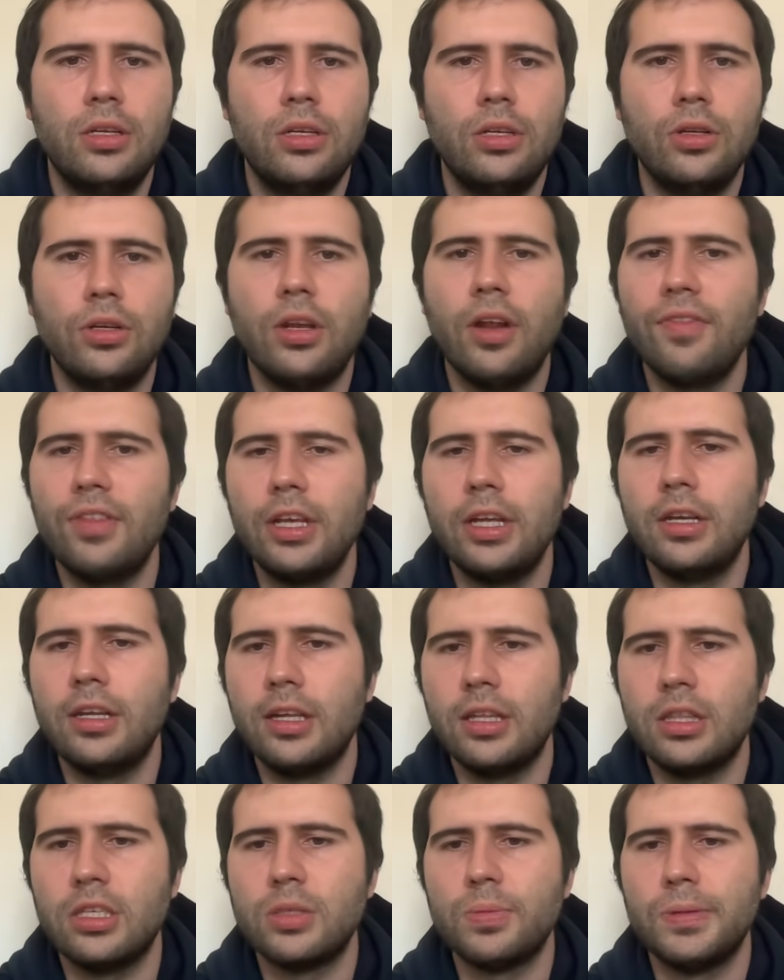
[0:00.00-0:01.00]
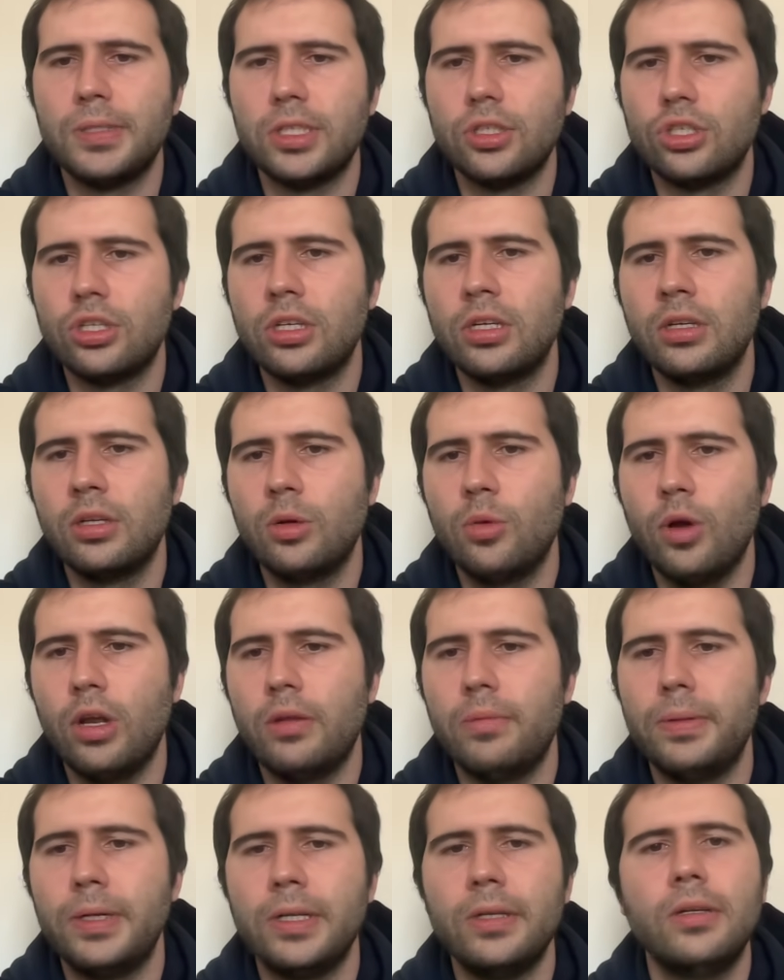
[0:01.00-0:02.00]
You're definitely going to get this position quite
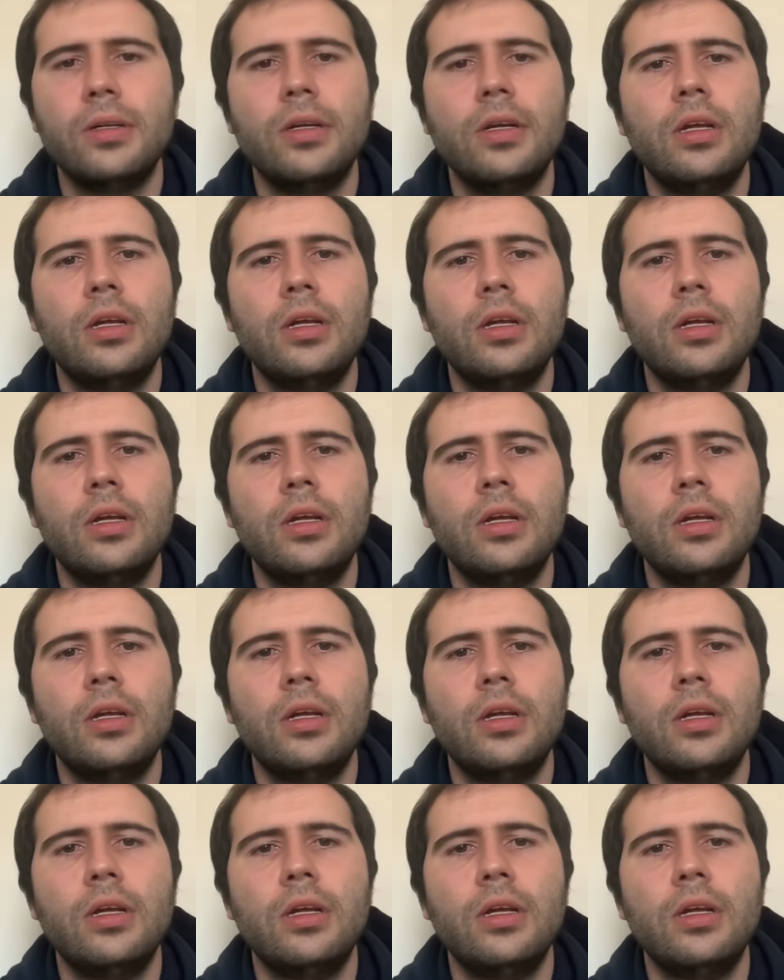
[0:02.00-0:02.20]
a bit.